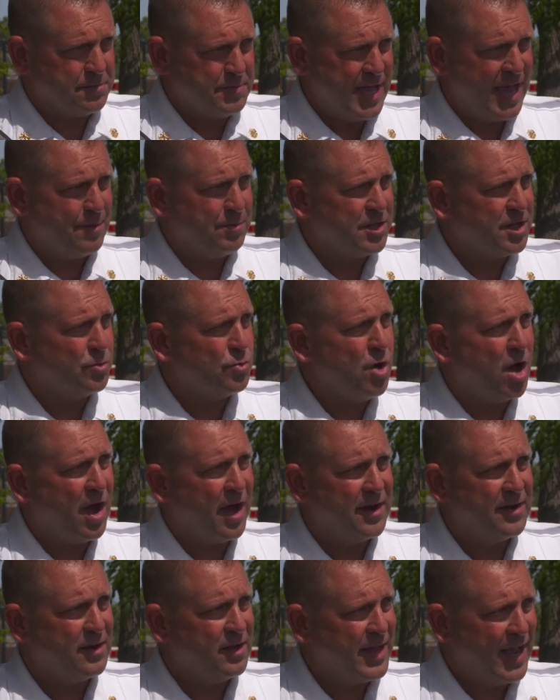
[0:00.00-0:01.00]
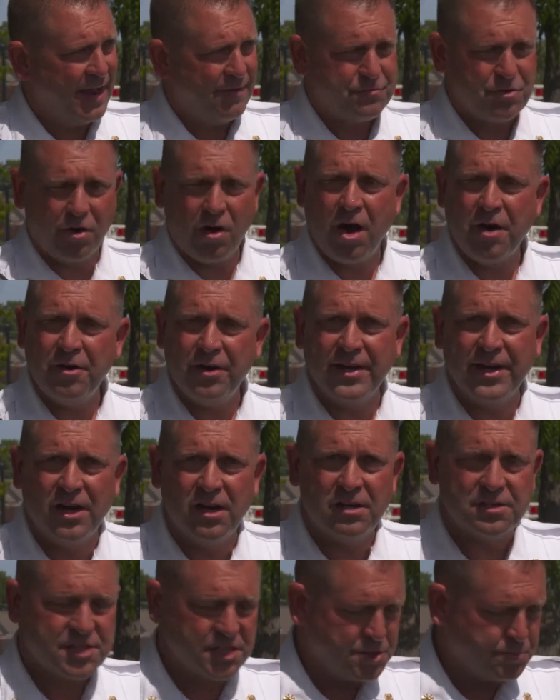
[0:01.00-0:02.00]
be able to run after 100
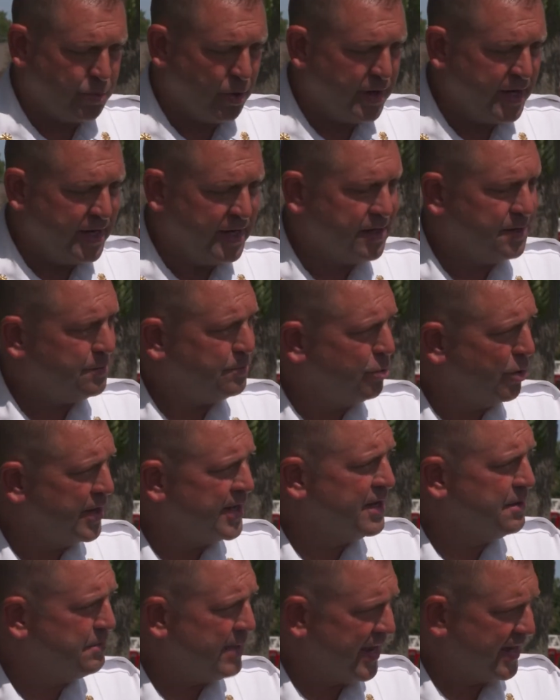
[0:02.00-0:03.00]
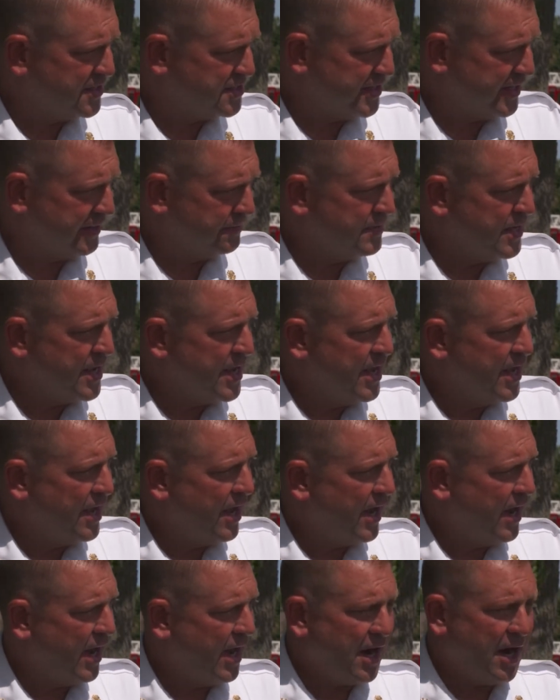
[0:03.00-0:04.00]
years, it's pretty amazing.
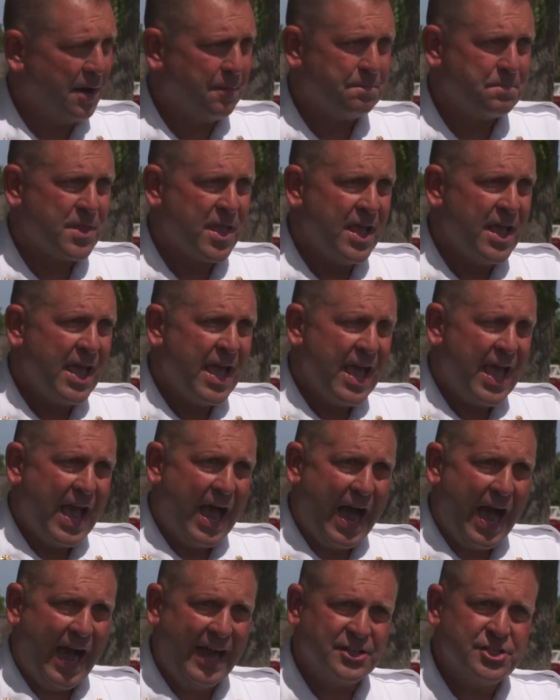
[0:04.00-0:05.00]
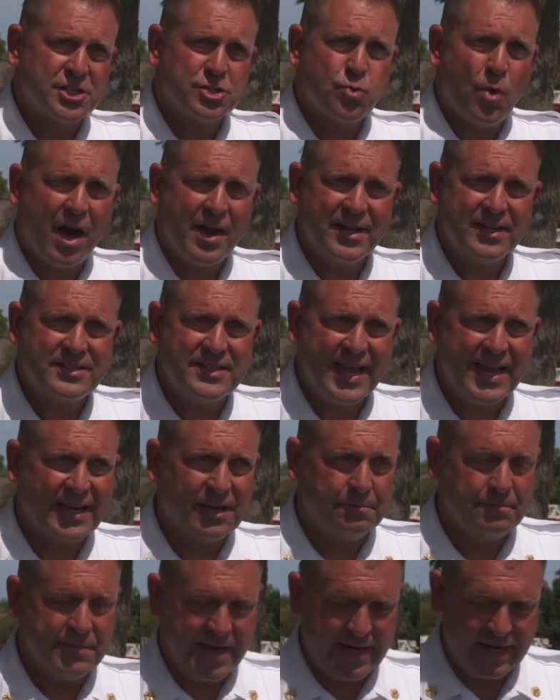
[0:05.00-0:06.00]
I just wanted to take
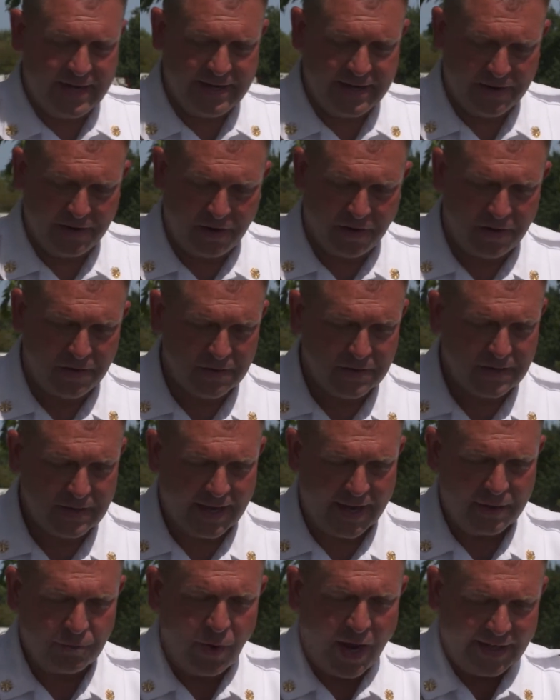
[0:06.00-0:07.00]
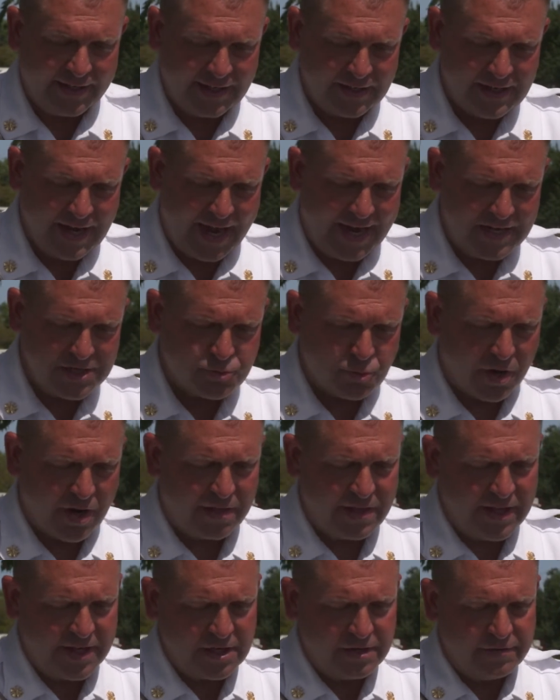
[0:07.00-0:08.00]
a minute here and recognize one of
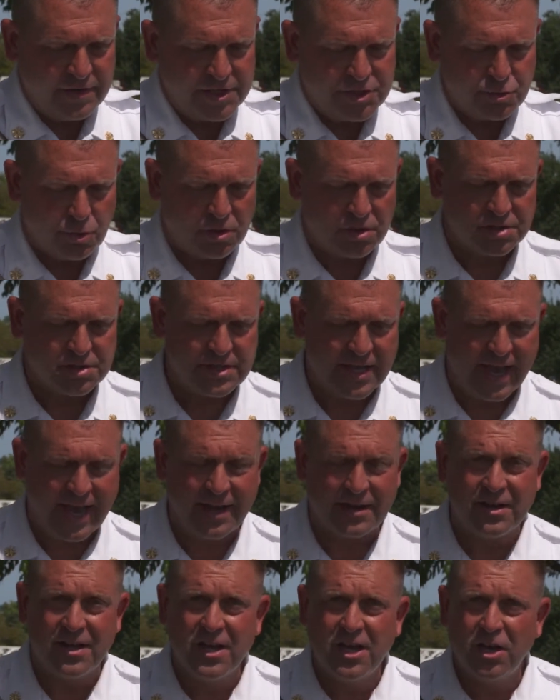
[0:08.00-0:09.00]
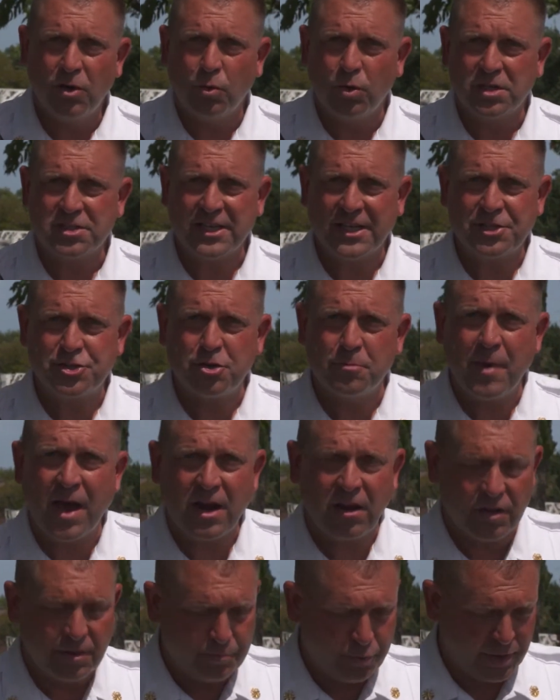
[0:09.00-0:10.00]
the individuals that was
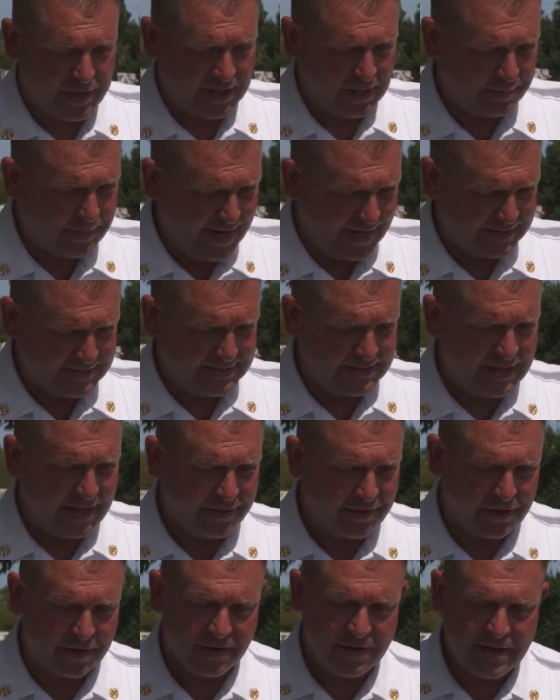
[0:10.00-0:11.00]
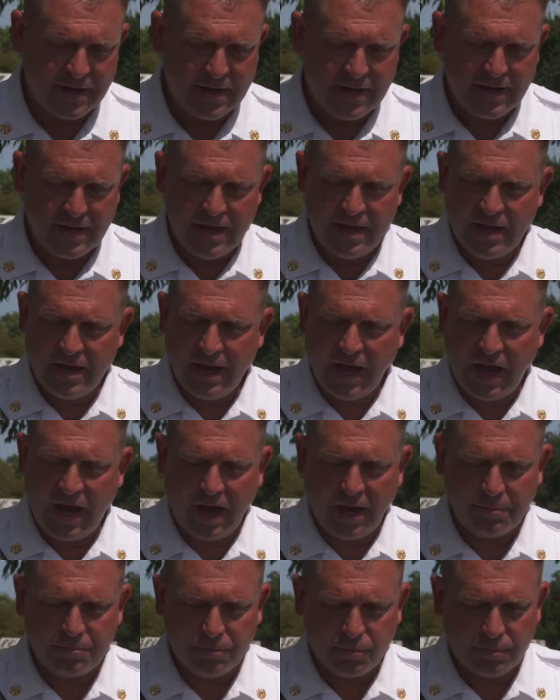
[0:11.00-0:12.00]
instrumental in putting it back together.
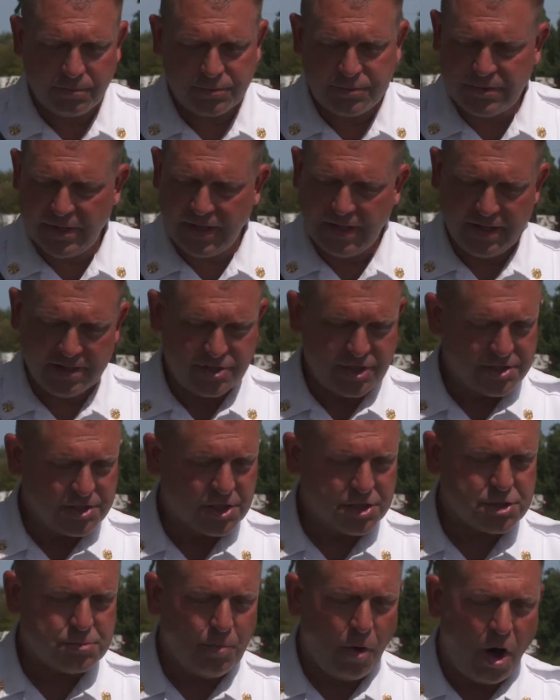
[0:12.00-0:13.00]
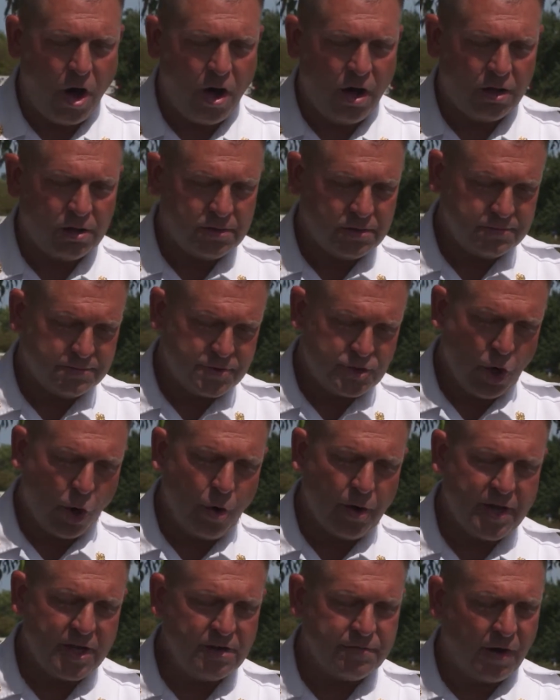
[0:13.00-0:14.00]
It's just a small
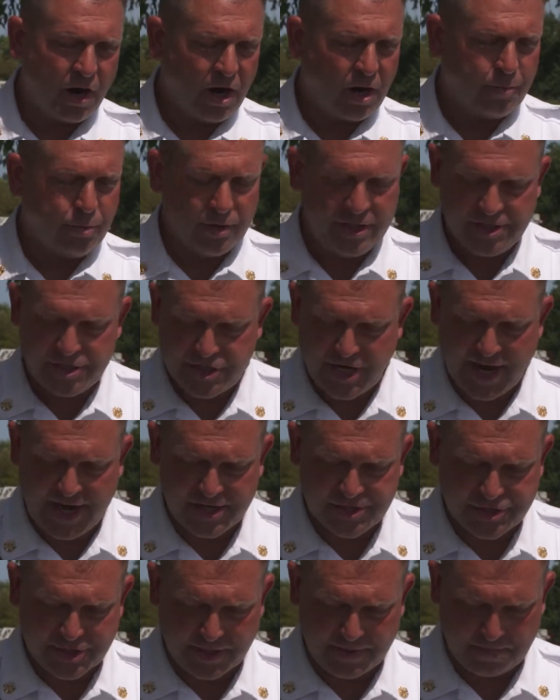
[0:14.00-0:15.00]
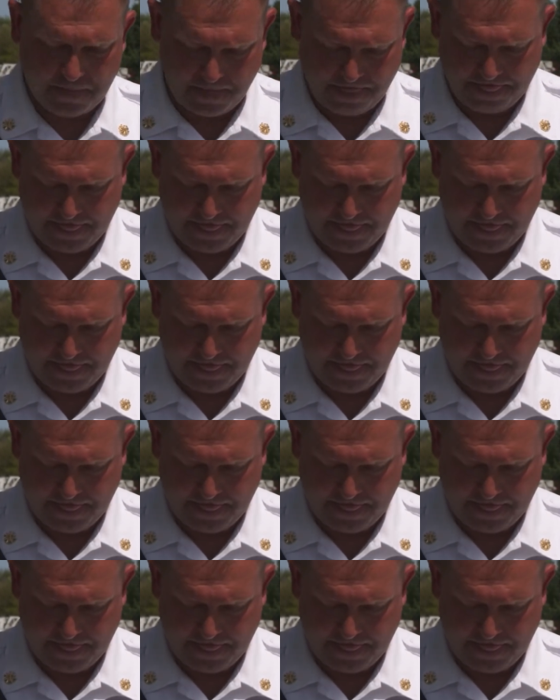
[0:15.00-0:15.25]
token of our appreciation,